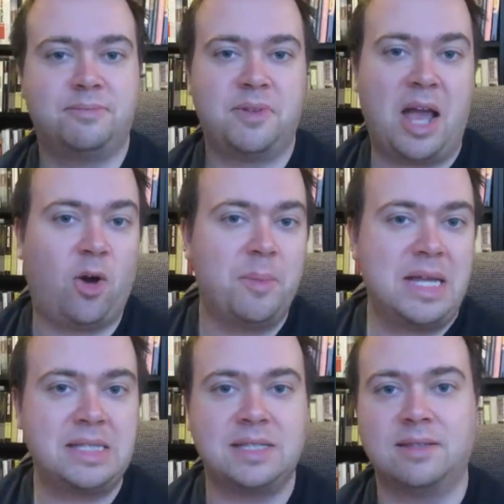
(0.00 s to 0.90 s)

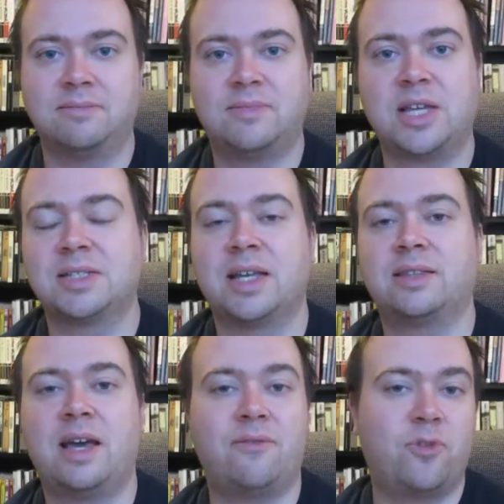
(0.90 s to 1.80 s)
helmets and things like that,